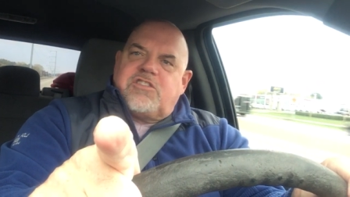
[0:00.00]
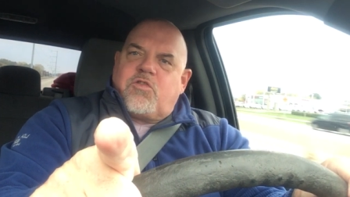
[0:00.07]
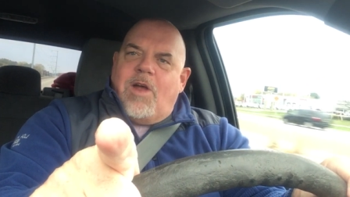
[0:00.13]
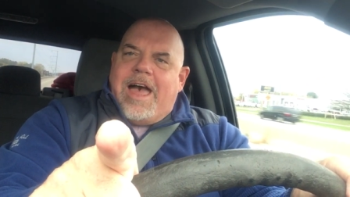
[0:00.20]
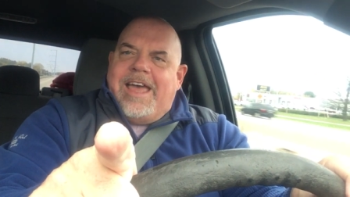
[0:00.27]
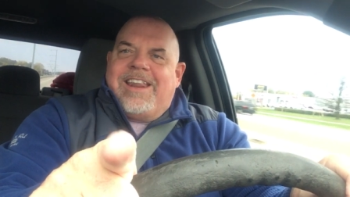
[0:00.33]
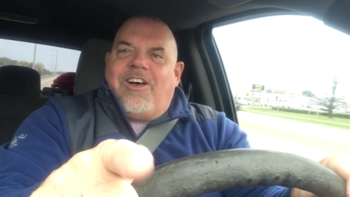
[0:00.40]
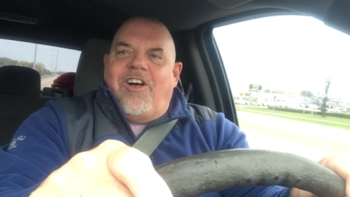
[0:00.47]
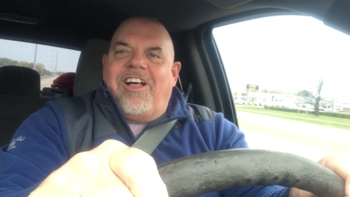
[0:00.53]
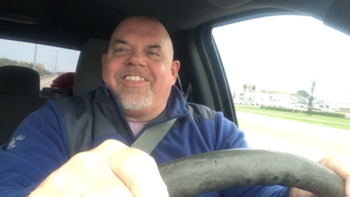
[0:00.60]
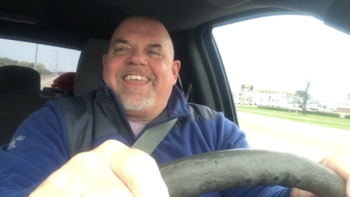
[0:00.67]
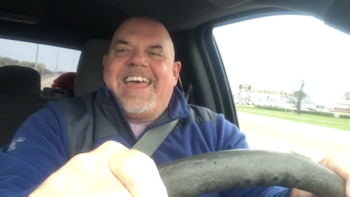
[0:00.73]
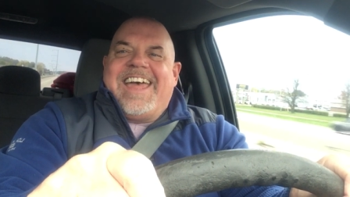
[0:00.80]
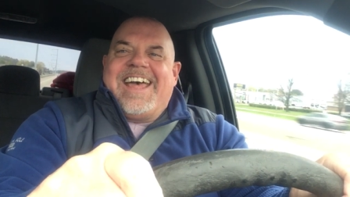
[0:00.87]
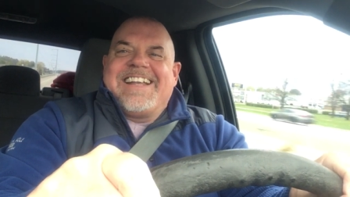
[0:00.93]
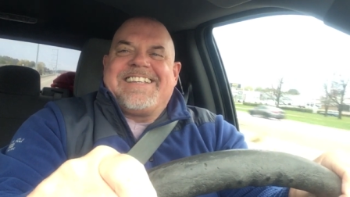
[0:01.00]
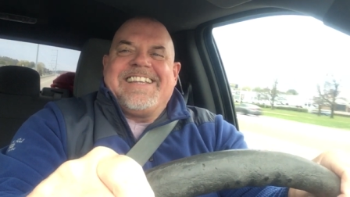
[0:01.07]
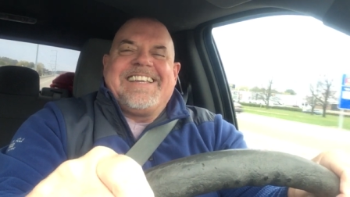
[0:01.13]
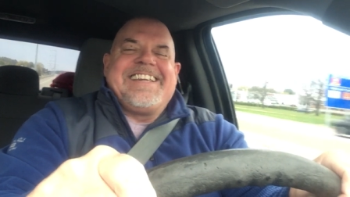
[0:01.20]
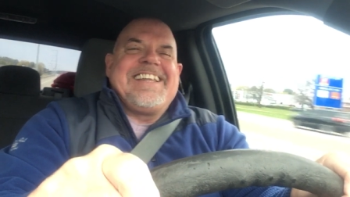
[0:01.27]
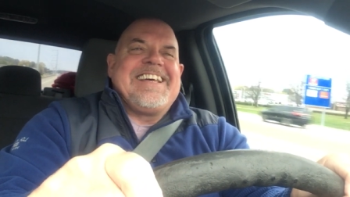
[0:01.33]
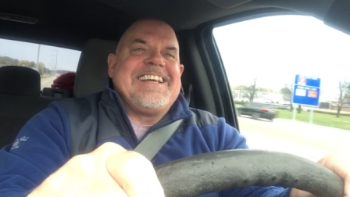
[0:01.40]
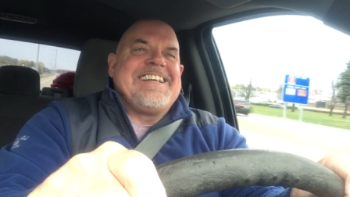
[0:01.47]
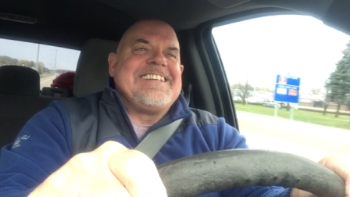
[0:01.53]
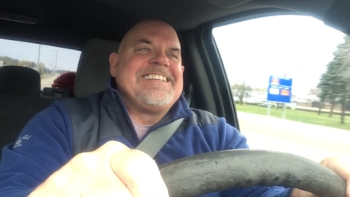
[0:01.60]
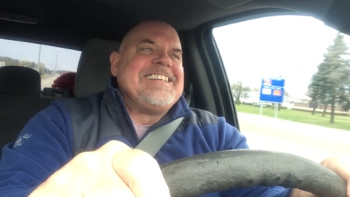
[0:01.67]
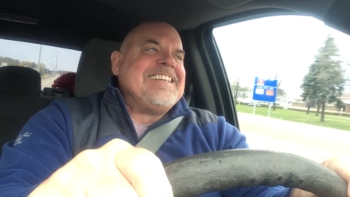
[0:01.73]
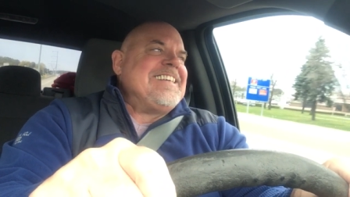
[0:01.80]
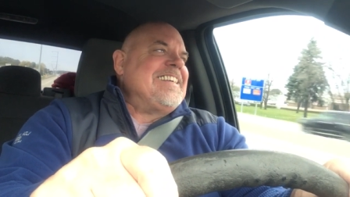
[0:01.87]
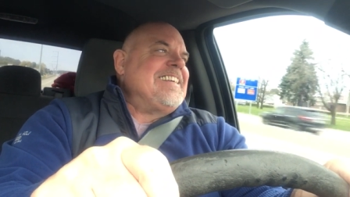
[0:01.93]
tried all that and, uh,
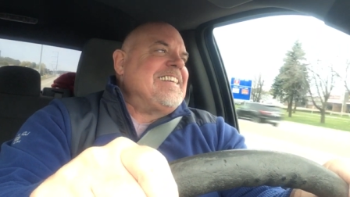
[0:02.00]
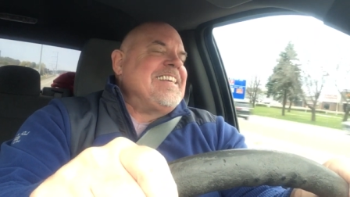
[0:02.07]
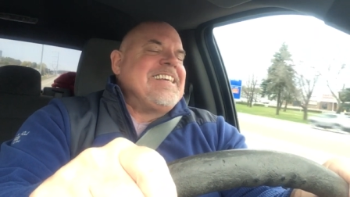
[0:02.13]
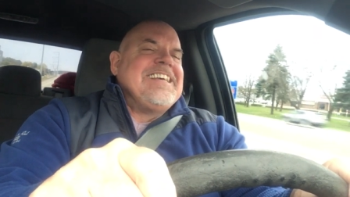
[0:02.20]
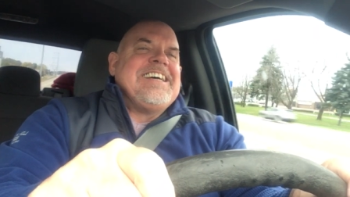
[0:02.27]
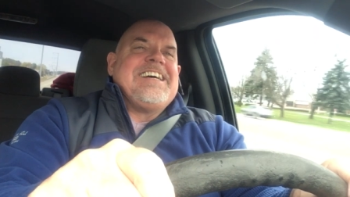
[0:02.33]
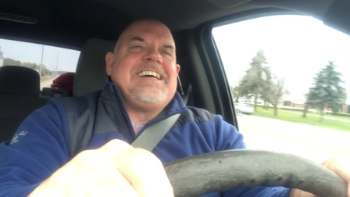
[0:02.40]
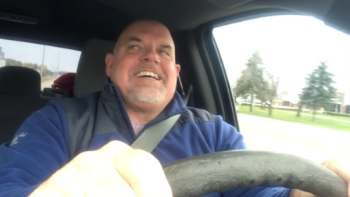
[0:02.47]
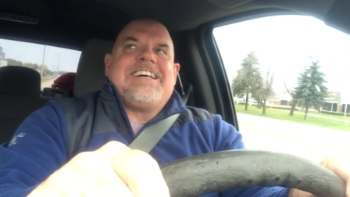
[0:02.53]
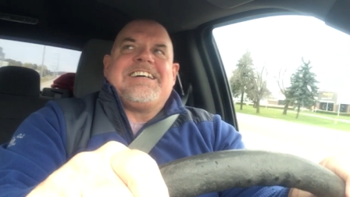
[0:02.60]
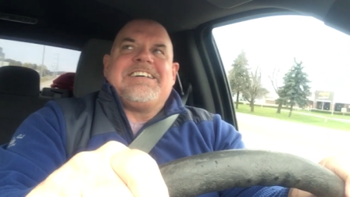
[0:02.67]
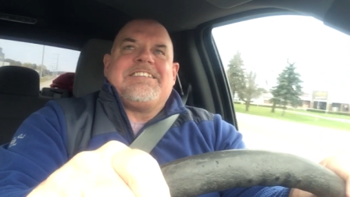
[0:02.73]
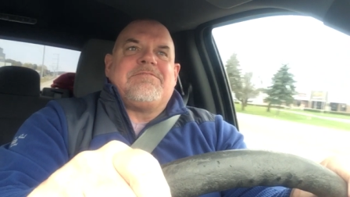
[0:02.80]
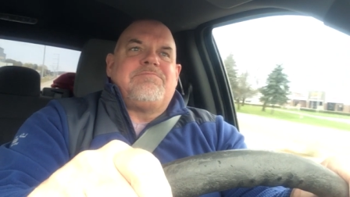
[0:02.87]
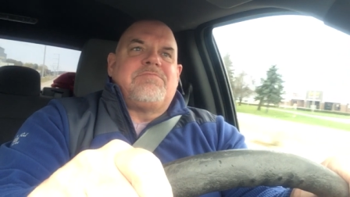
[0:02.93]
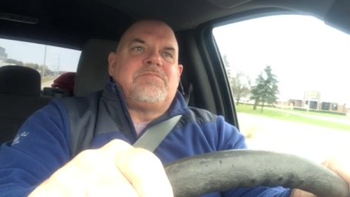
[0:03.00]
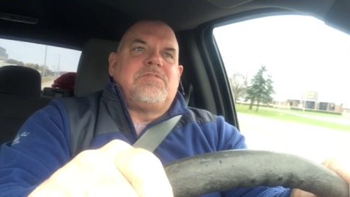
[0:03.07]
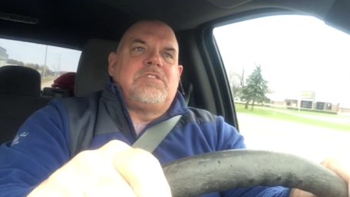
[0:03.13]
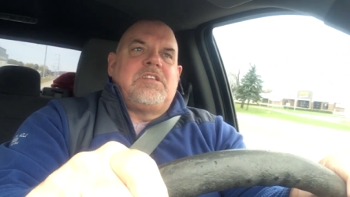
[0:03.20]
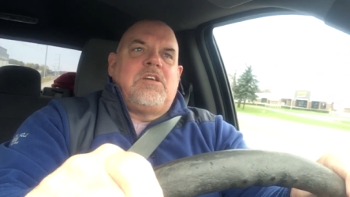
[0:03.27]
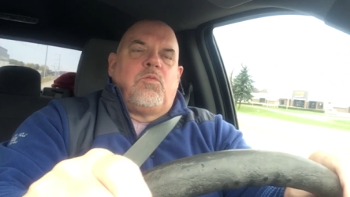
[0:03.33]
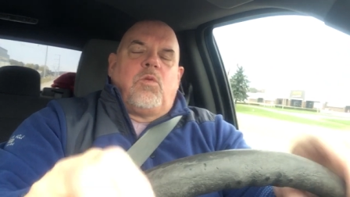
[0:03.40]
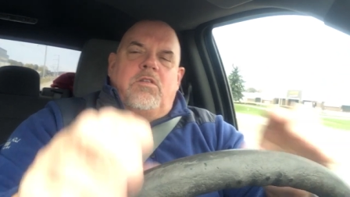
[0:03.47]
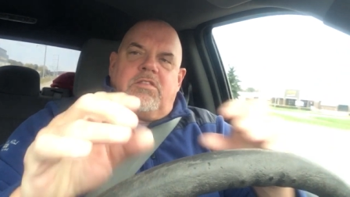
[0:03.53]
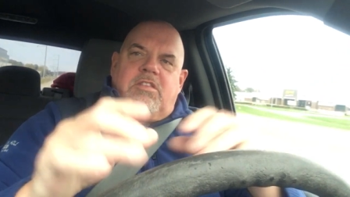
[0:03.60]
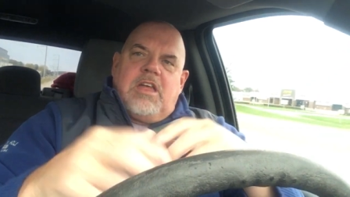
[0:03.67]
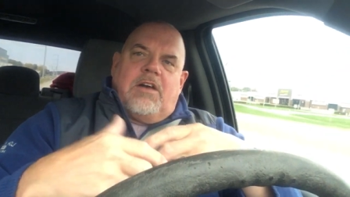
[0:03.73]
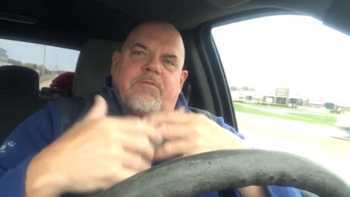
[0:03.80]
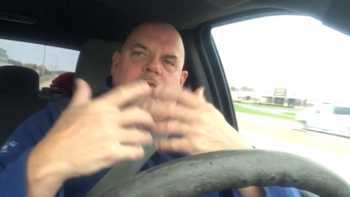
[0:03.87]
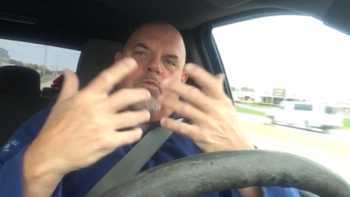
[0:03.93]
uh, it was
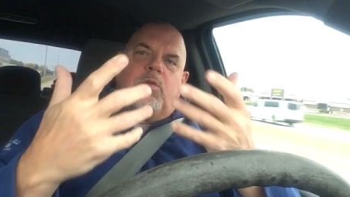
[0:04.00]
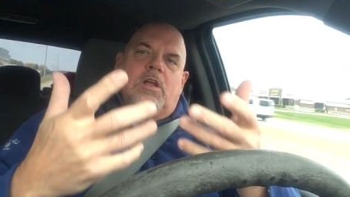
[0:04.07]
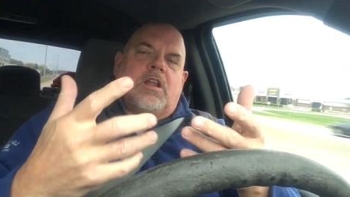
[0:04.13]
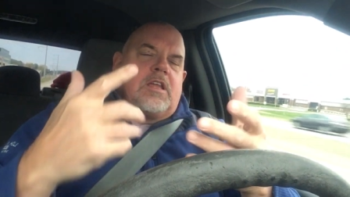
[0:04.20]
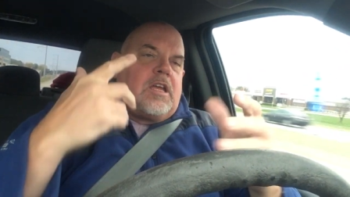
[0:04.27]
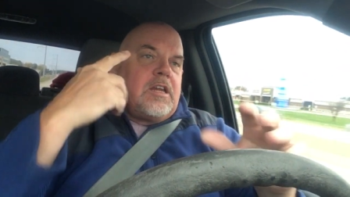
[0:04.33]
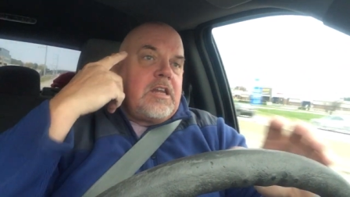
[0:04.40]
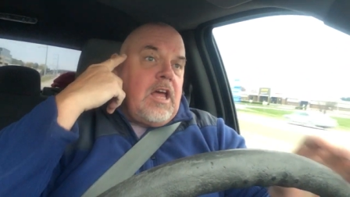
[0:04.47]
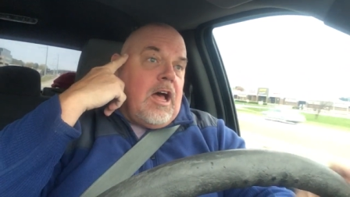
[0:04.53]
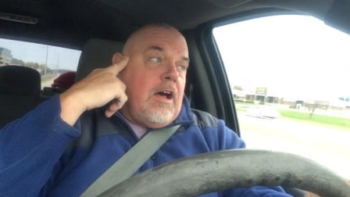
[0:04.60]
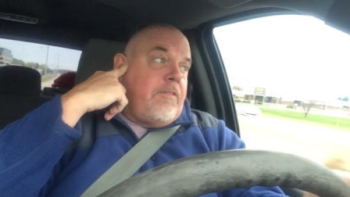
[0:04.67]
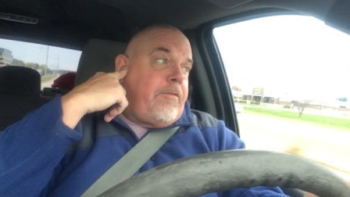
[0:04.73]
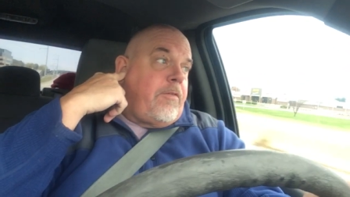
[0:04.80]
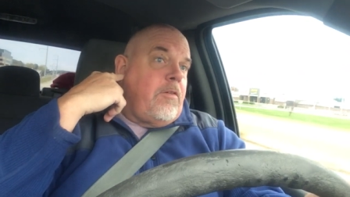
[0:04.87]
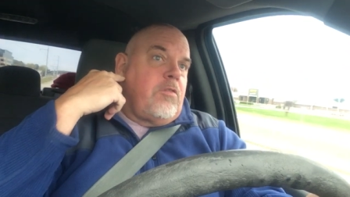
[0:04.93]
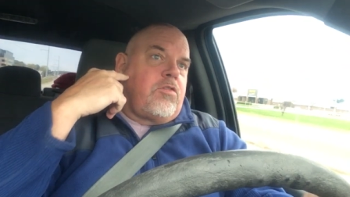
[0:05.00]
never really enough.